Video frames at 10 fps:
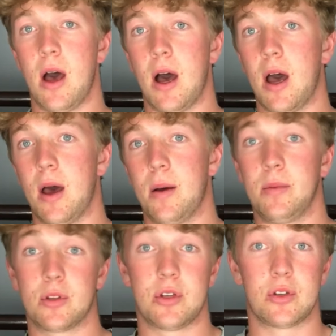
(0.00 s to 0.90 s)
I'm
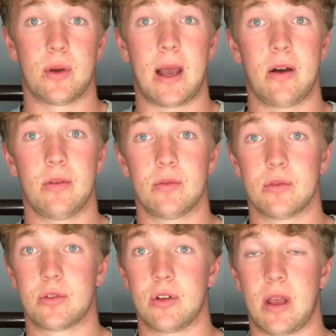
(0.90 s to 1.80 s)
not too sure how
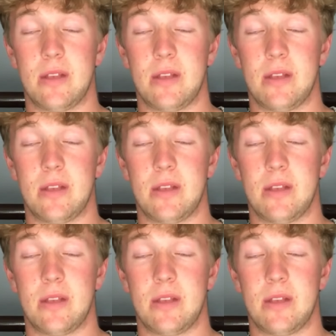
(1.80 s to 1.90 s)
true that